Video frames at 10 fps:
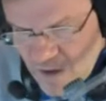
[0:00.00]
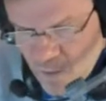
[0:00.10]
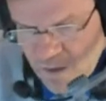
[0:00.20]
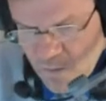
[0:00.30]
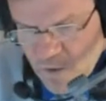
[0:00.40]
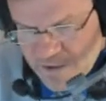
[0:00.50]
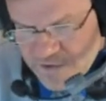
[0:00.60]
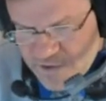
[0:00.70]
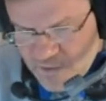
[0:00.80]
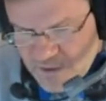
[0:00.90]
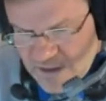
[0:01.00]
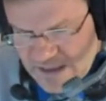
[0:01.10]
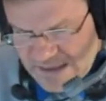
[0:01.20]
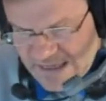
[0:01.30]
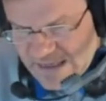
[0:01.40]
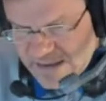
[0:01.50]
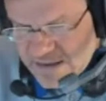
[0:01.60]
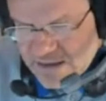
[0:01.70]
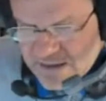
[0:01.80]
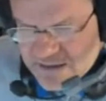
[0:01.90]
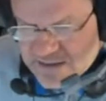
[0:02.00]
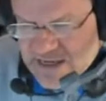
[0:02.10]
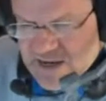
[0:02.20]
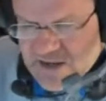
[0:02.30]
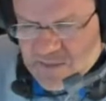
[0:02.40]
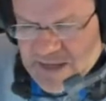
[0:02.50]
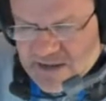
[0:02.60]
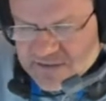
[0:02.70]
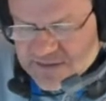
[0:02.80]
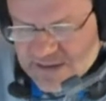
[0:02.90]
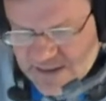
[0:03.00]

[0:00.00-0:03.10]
we want to, again, tell you about